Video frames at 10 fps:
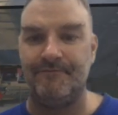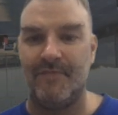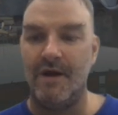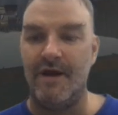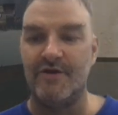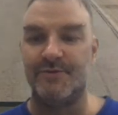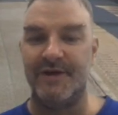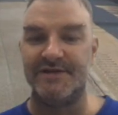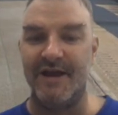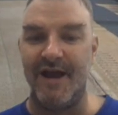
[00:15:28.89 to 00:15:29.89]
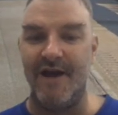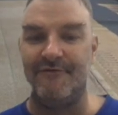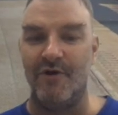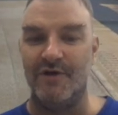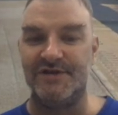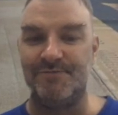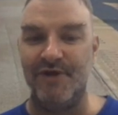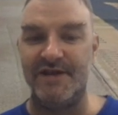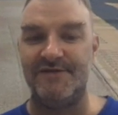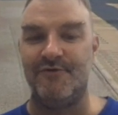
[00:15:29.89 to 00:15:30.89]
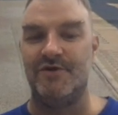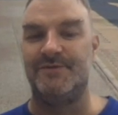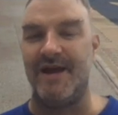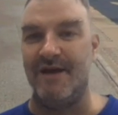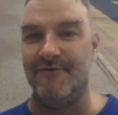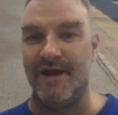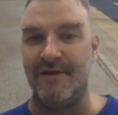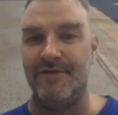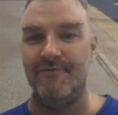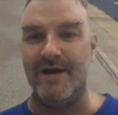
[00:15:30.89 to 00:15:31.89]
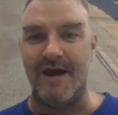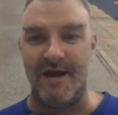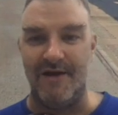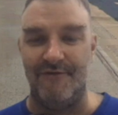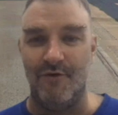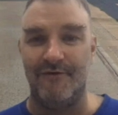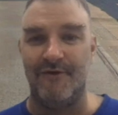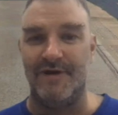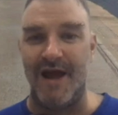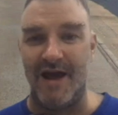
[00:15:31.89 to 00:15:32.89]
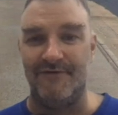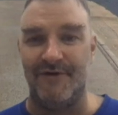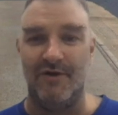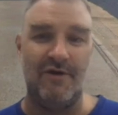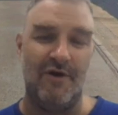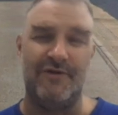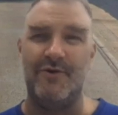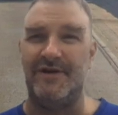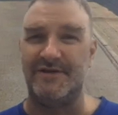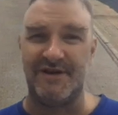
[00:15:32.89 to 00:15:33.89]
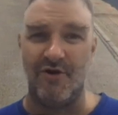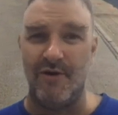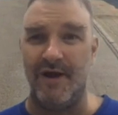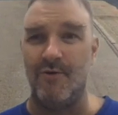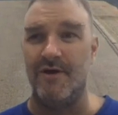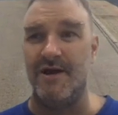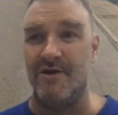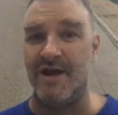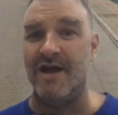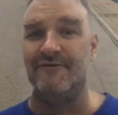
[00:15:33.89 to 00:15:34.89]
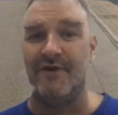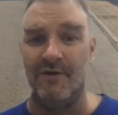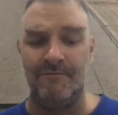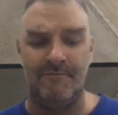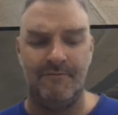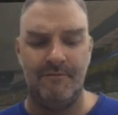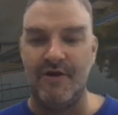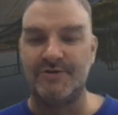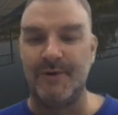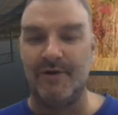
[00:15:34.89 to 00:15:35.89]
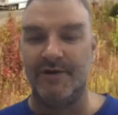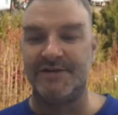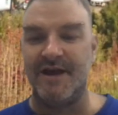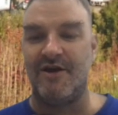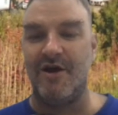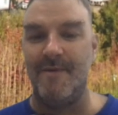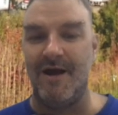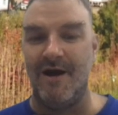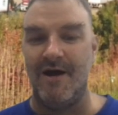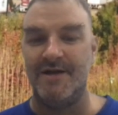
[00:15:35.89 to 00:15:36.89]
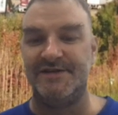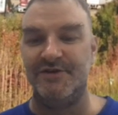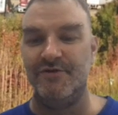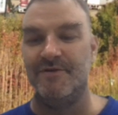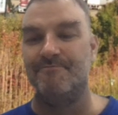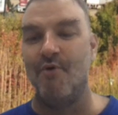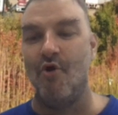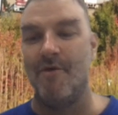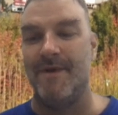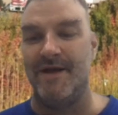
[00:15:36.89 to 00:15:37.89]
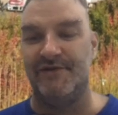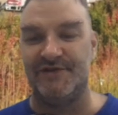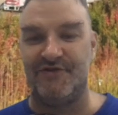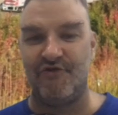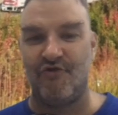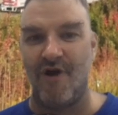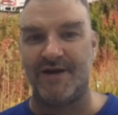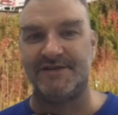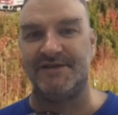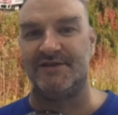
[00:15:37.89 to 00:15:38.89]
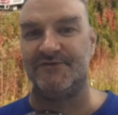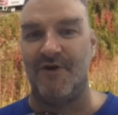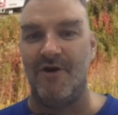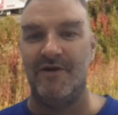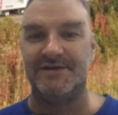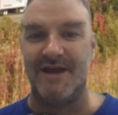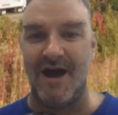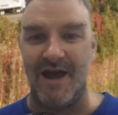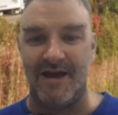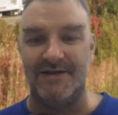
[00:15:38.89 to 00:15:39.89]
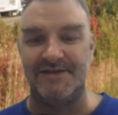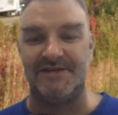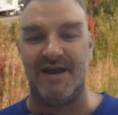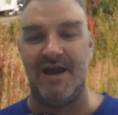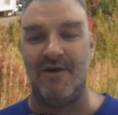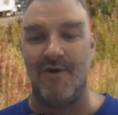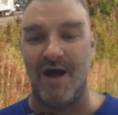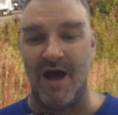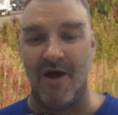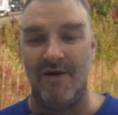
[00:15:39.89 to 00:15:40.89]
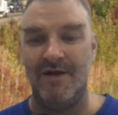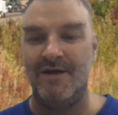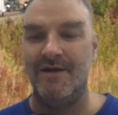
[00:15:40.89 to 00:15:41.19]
And here's what it's like after our splits. Of course, we can't forget 394 for Danville, although it doesn't go anywhere near Danville. And here's what it looks like coming on to the Borman. Just trucks as far as the eye can see. Wow.